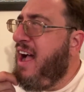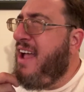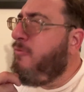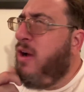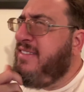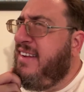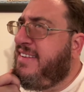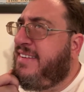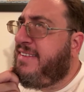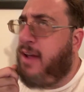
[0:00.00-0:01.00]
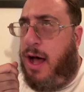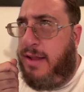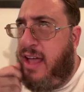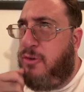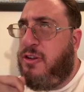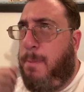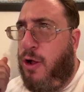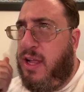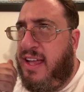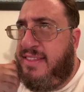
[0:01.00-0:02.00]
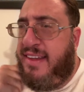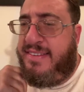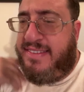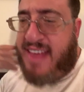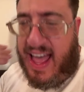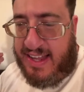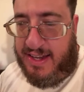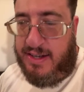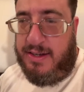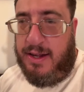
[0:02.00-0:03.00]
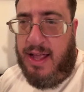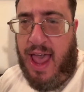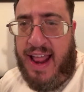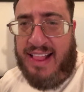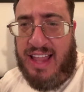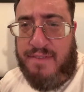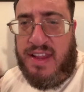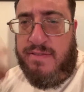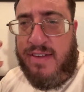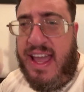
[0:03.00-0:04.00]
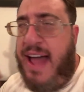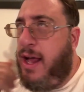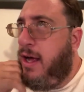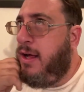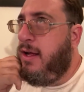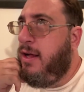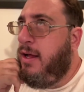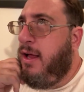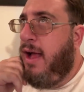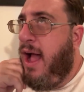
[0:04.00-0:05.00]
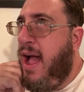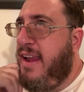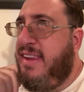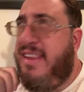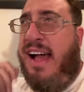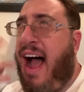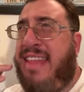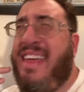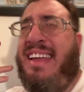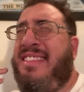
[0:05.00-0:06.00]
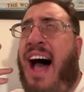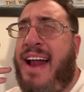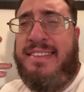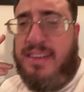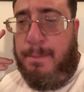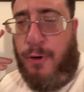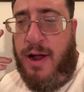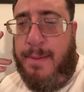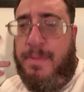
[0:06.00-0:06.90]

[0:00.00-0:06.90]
It wasn't his son. That was Napoleon II, and he lived in Vienna, and I think he died at some point.